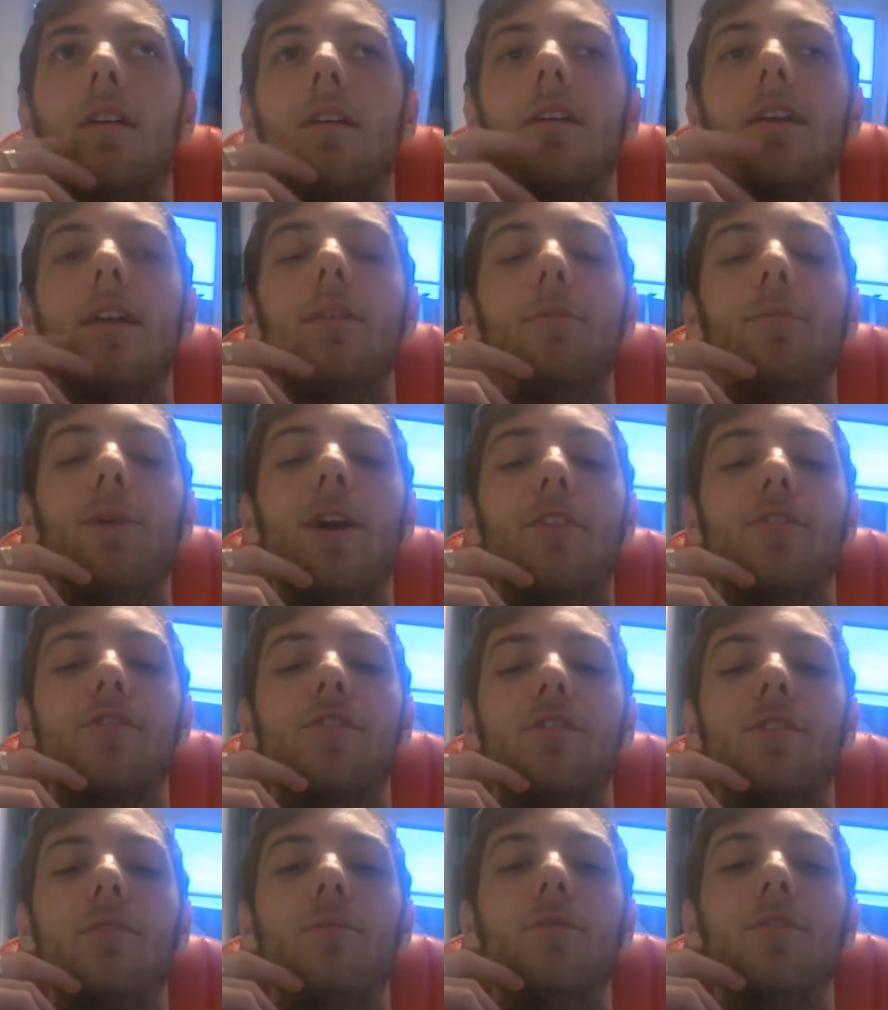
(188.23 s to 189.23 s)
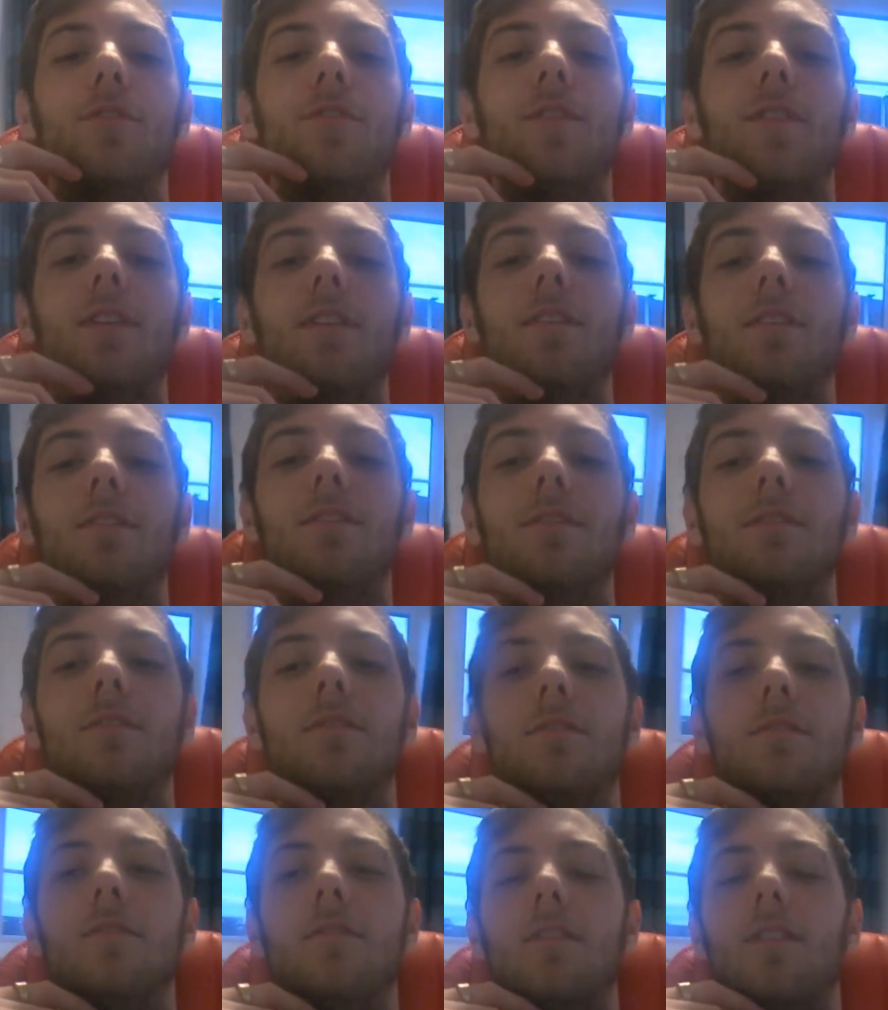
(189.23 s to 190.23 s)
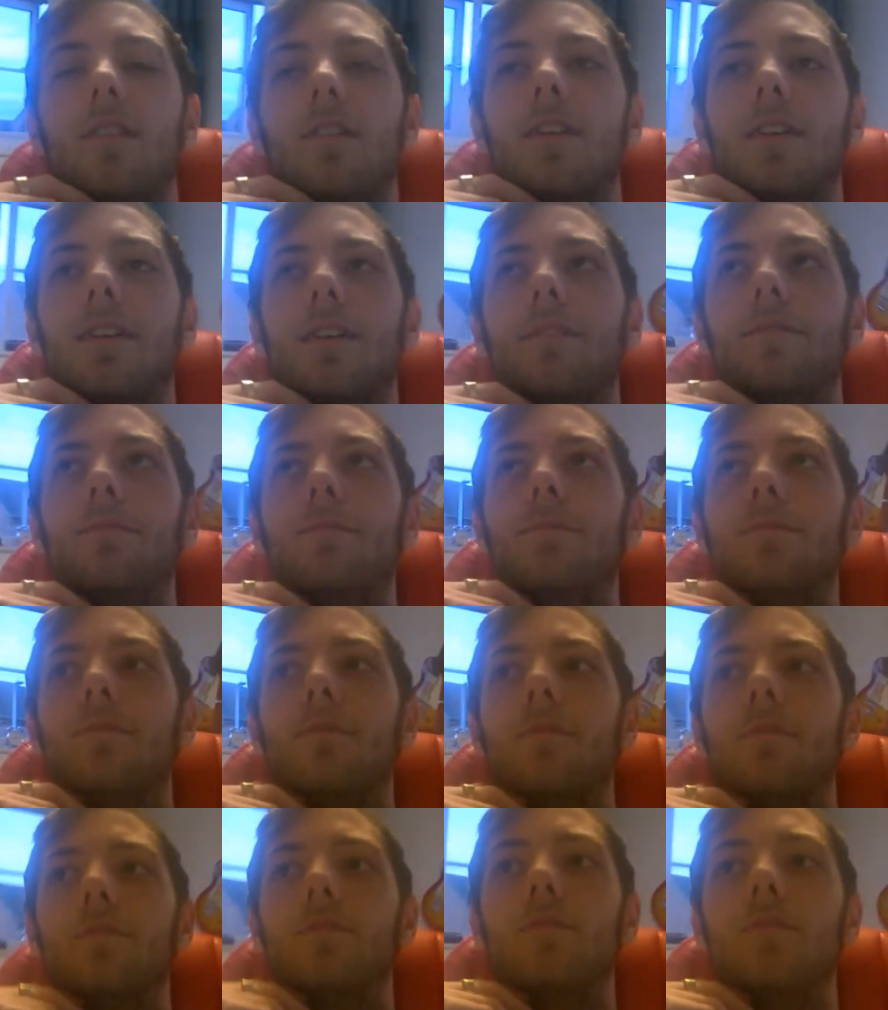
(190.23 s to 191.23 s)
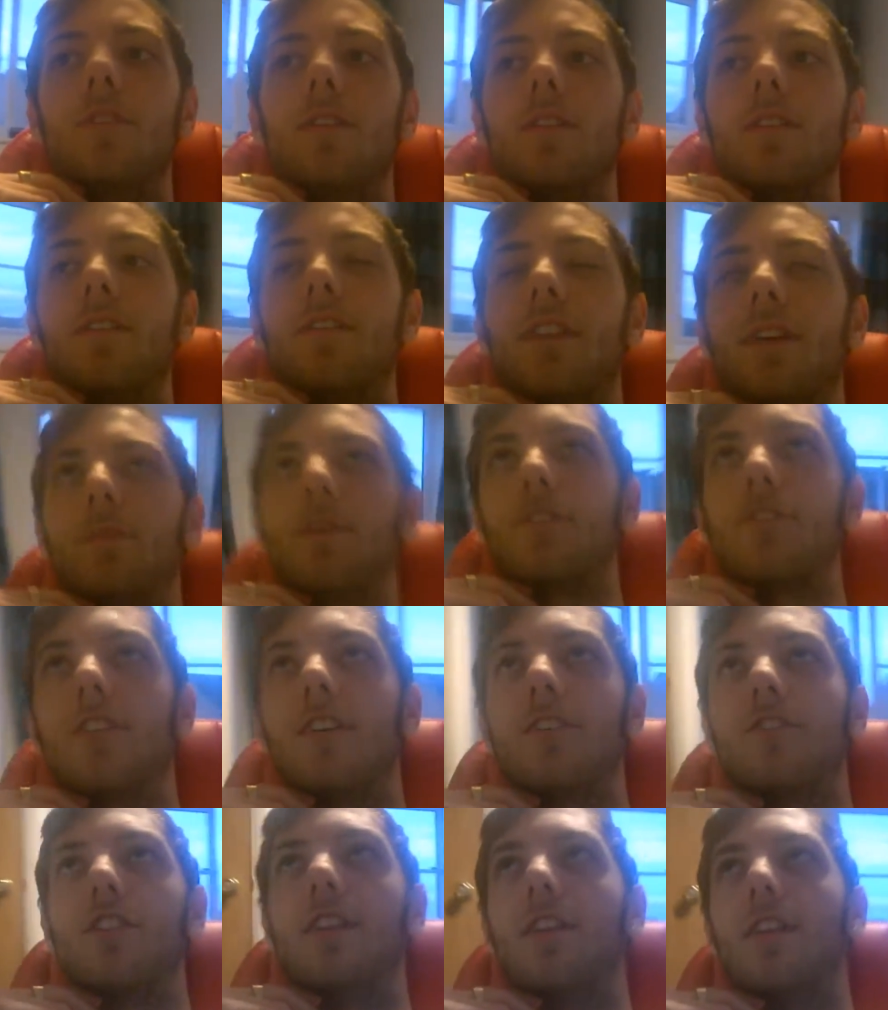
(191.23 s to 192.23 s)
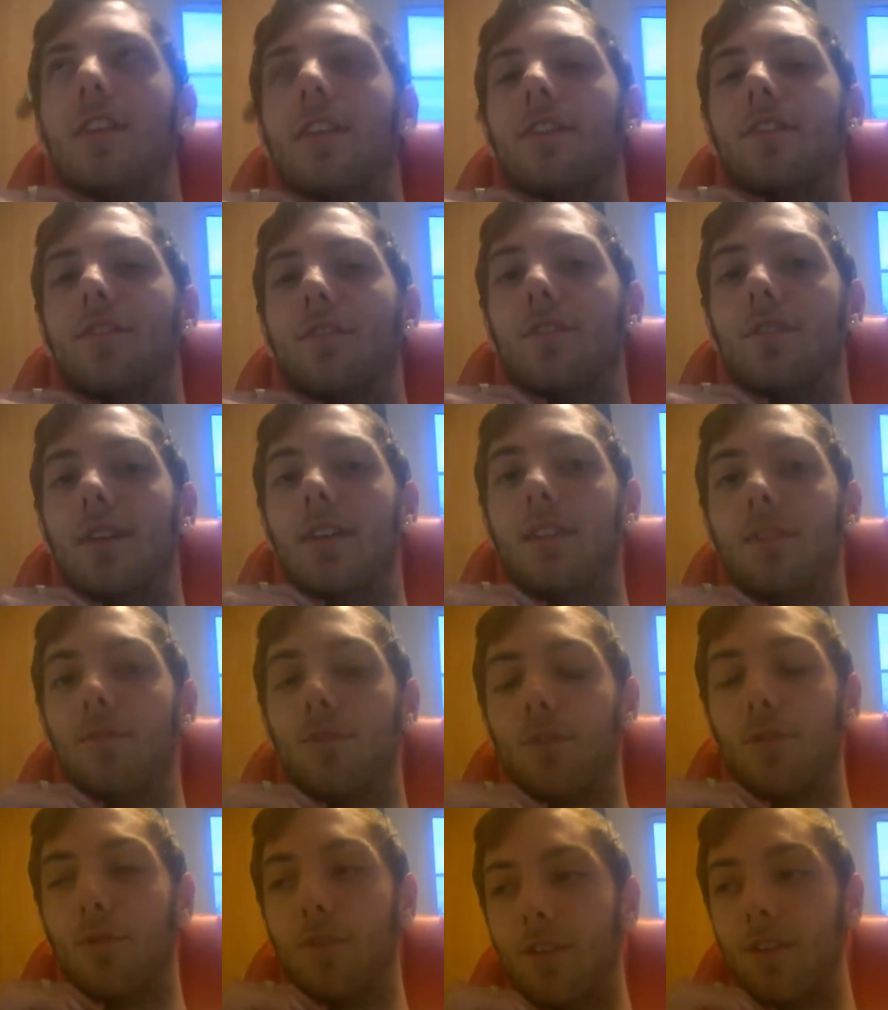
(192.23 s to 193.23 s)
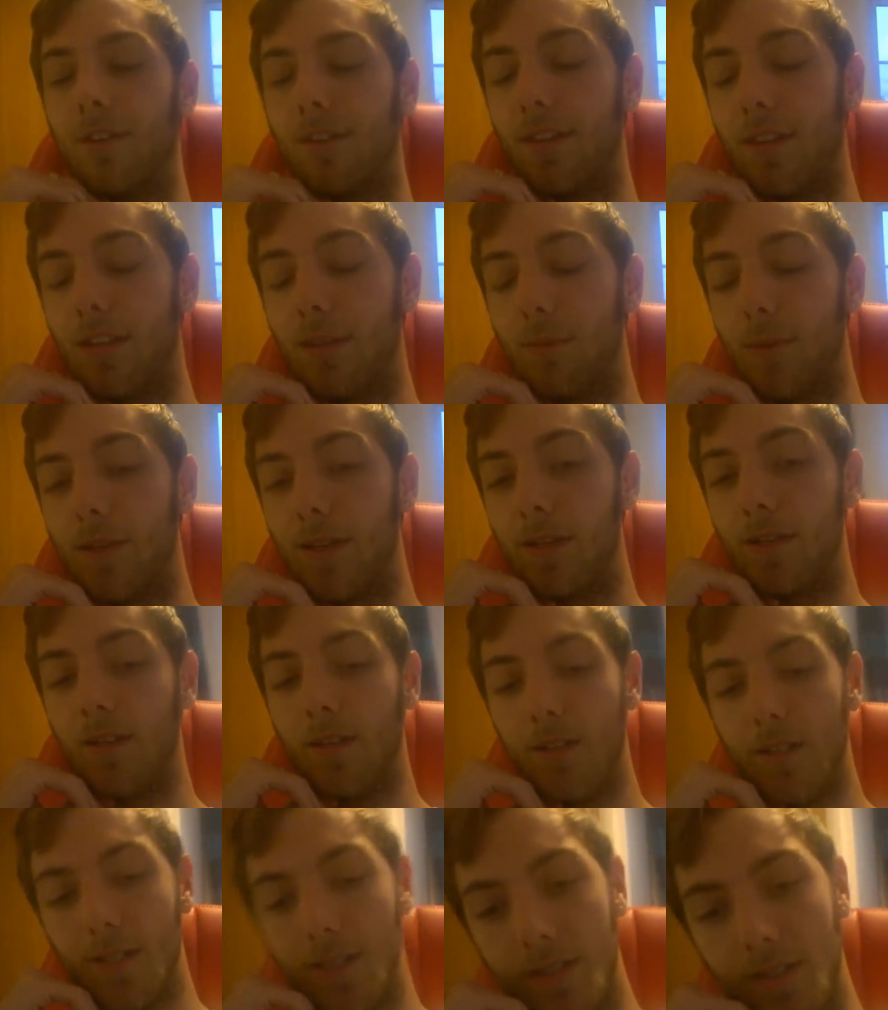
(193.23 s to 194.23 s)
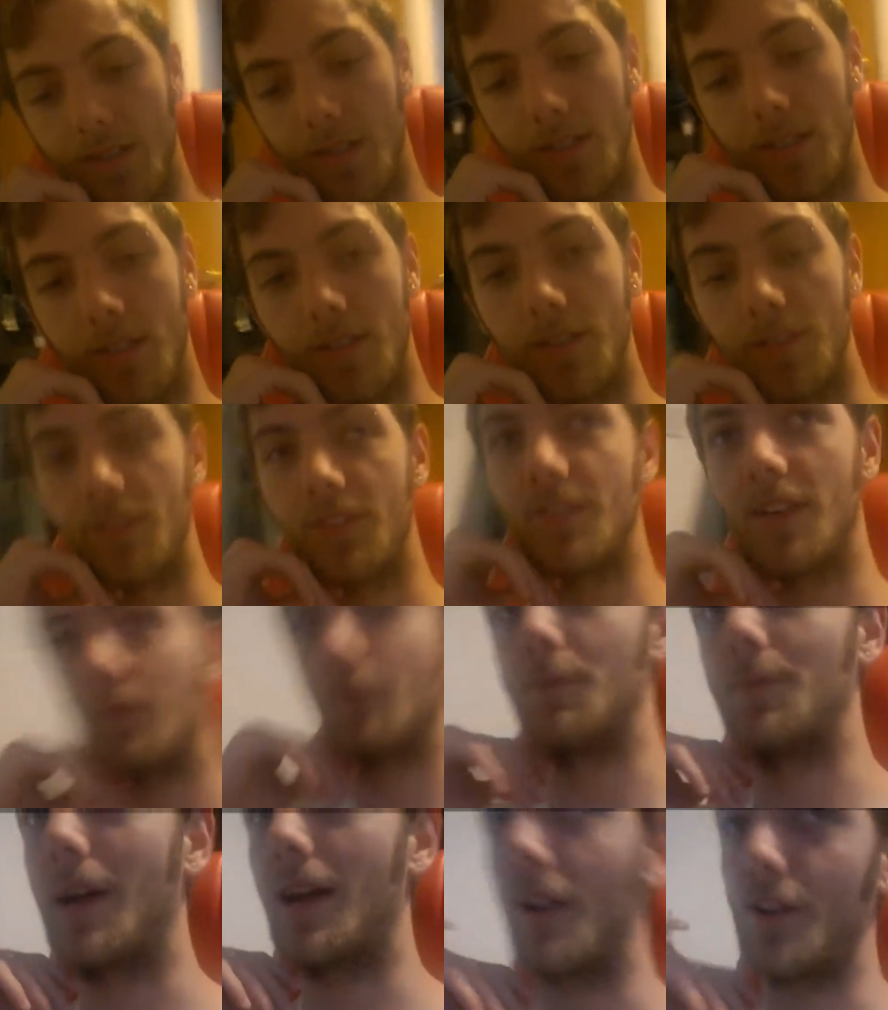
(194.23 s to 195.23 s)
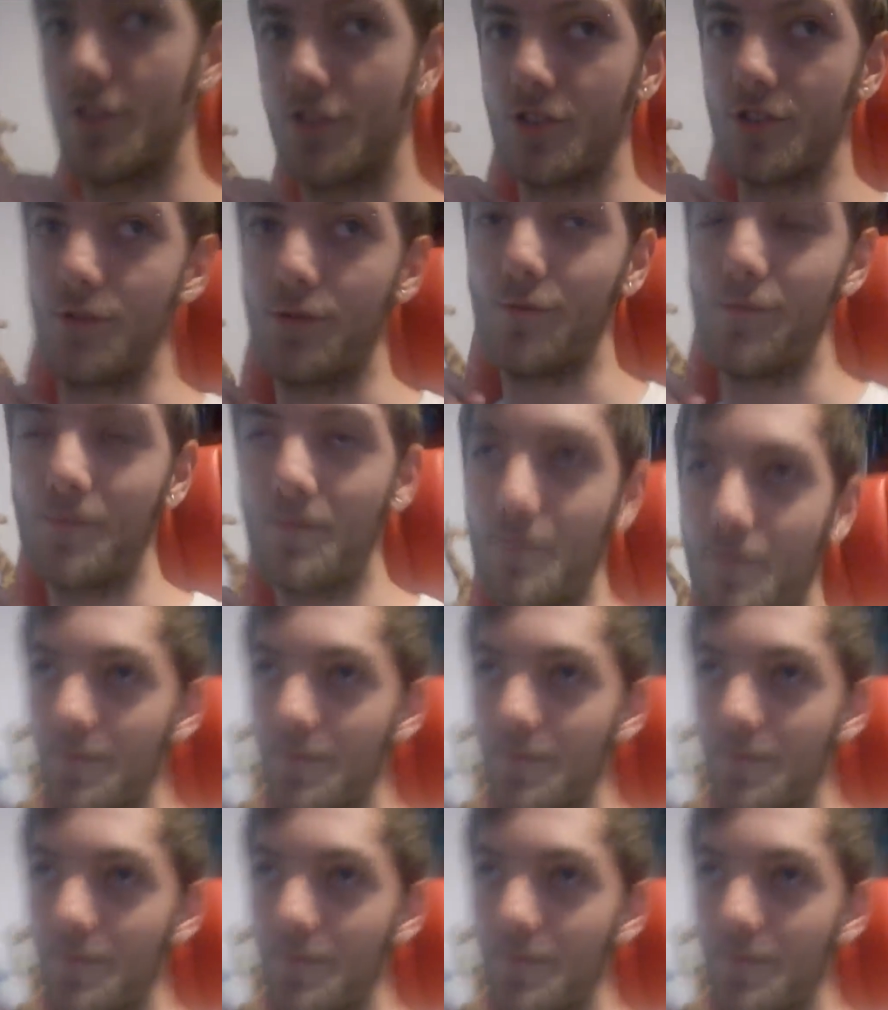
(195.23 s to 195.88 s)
Keep Your Mouth Shut was fun. I realised how much I actually like that song in the recording of the EP. The same with Parachute.